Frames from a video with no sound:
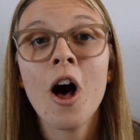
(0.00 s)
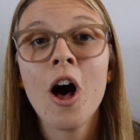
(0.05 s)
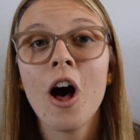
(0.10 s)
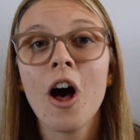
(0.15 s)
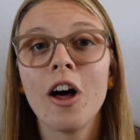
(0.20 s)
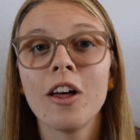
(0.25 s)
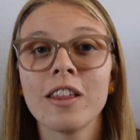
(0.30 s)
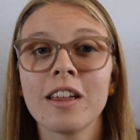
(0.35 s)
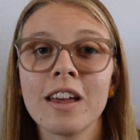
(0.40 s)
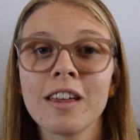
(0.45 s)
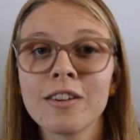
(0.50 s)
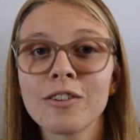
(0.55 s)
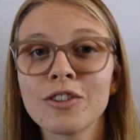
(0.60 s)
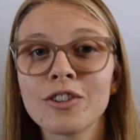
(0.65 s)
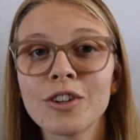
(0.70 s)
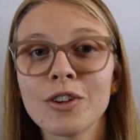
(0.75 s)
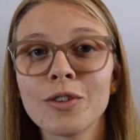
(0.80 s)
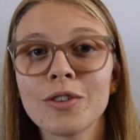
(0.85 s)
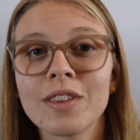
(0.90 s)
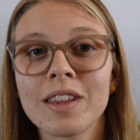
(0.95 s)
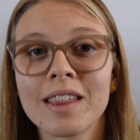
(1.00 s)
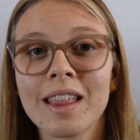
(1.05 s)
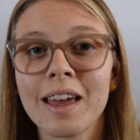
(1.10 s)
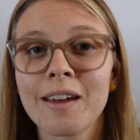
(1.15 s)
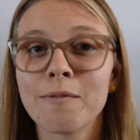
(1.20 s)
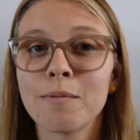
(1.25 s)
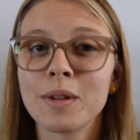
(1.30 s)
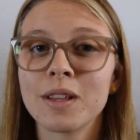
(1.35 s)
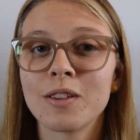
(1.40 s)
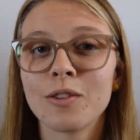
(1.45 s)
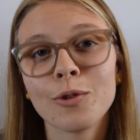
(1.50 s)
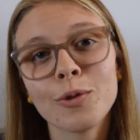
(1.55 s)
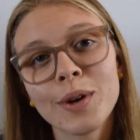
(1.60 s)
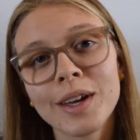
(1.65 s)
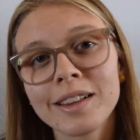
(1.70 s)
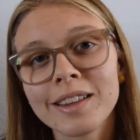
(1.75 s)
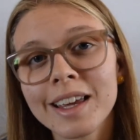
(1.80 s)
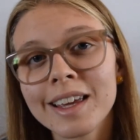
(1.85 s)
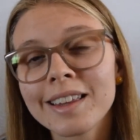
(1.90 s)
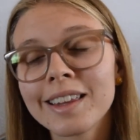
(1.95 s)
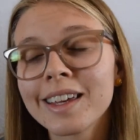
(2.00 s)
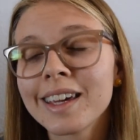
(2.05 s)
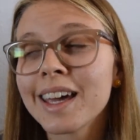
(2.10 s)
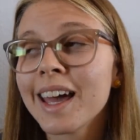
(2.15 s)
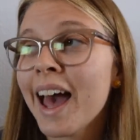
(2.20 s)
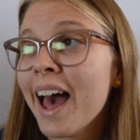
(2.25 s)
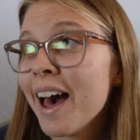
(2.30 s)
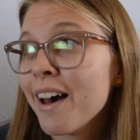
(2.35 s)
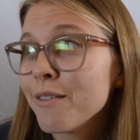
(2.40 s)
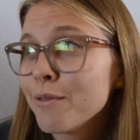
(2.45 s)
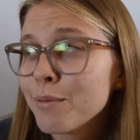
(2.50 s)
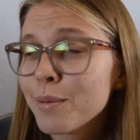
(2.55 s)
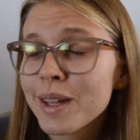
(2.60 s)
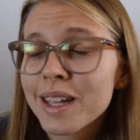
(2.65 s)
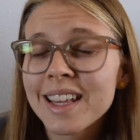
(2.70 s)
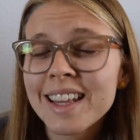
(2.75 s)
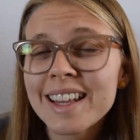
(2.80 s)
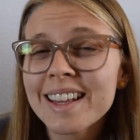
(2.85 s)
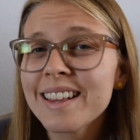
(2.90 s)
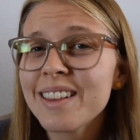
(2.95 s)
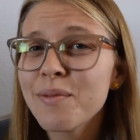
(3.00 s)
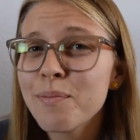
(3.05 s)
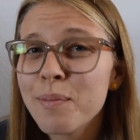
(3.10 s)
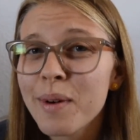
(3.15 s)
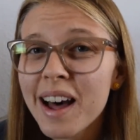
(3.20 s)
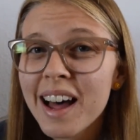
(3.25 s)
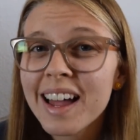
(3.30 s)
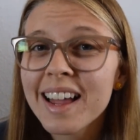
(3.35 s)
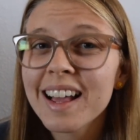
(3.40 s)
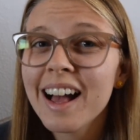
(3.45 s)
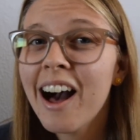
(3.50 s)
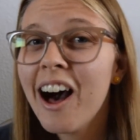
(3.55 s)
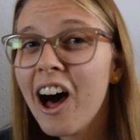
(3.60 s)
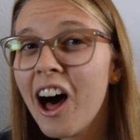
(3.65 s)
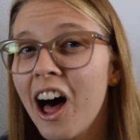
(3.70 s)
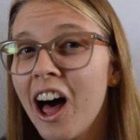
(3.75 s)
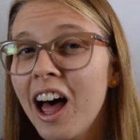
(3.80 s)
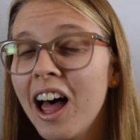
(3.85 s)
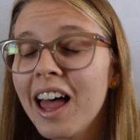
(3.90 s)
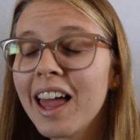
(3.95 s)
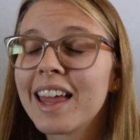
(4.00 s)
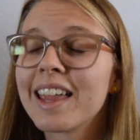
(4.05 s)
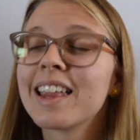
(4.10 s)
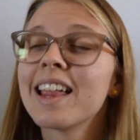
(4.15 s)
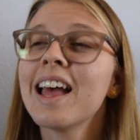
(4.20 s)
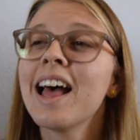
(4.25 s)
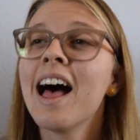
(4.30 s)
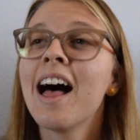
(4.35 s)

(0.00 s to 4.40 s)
all the other shows that they've been doing lately have been spot on.